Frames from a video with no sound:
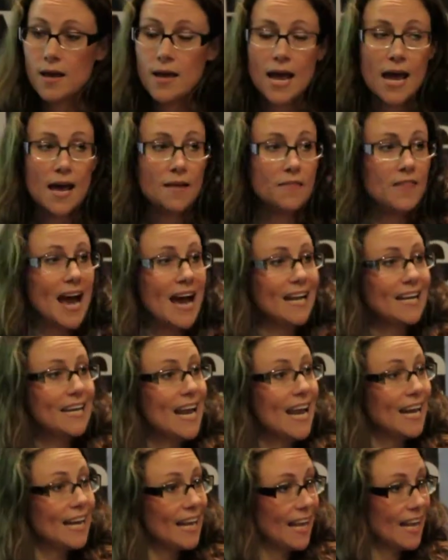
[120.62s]
And that
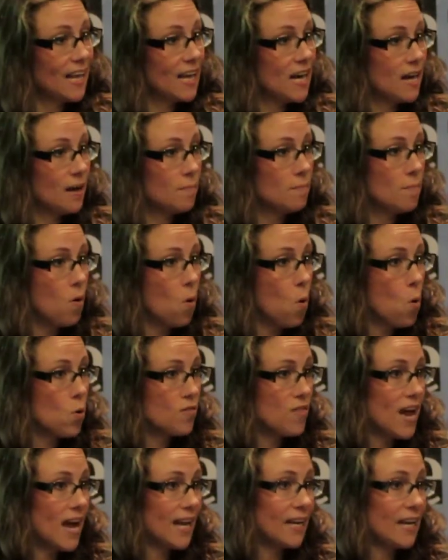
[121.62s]
net income or that